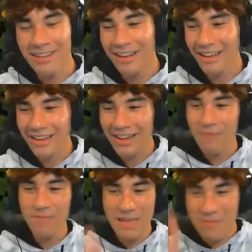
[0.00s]
like,
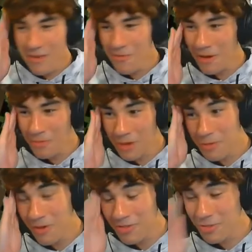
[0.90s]
maybe whenever I
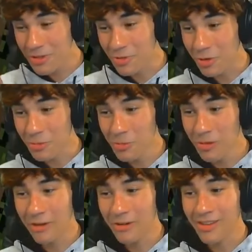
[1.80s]
move off to my dorm room,
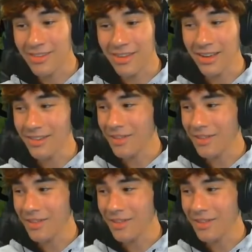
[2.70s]
I already said,